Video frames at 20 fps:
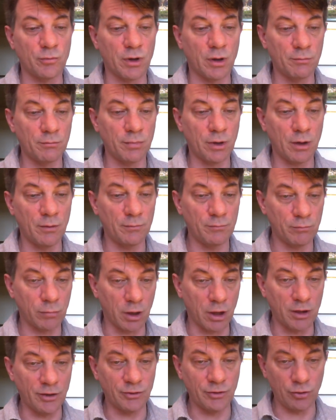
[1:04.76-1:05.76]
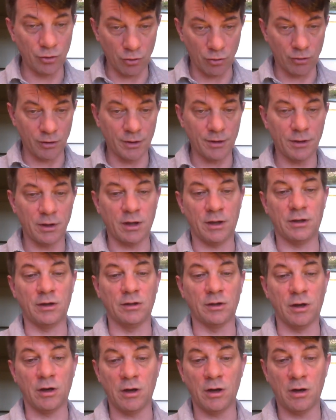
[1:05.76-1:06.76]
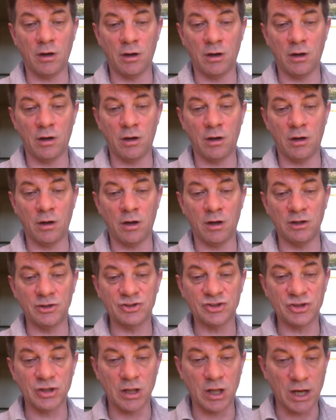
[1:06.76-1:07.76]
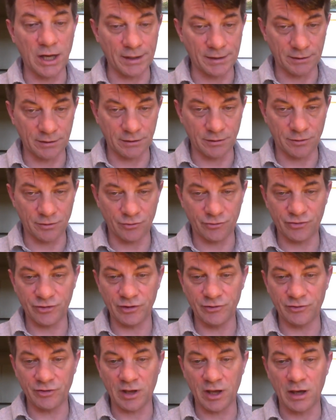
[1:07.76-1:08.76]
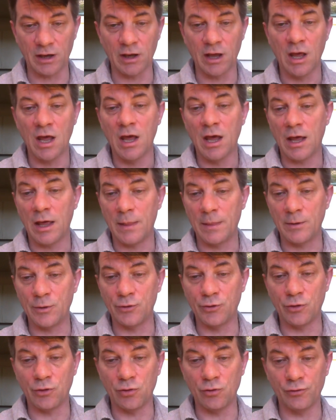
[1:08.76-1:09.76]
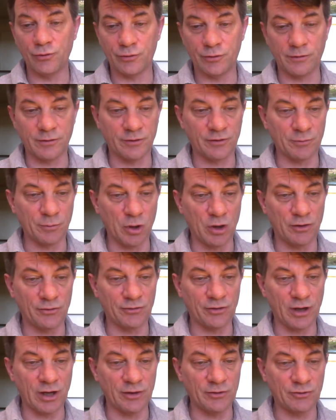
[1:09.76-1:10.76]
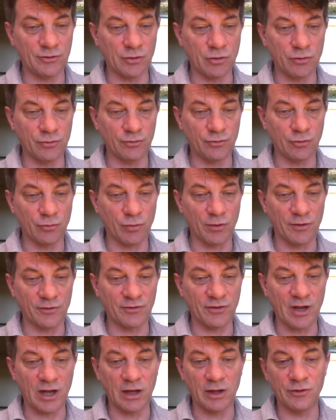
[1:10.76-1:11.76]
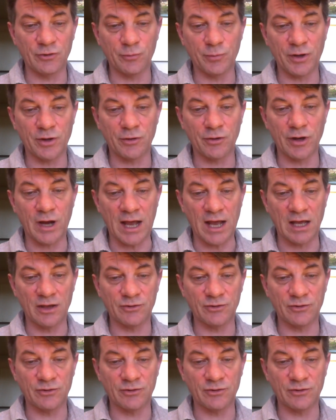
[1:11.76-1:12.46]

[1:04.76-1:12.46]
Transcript: bum bum and a long slide into their and their to the small side with a salad spinner,